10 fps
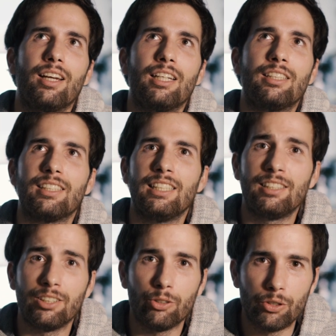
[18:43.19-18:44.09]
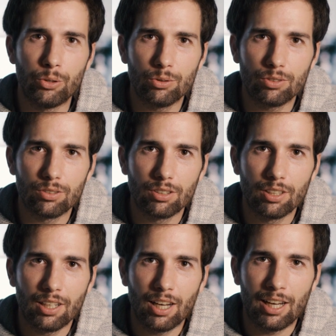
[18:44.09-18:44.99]
it's easy to use
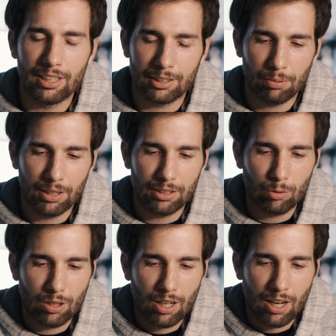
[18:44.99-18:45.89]
and explains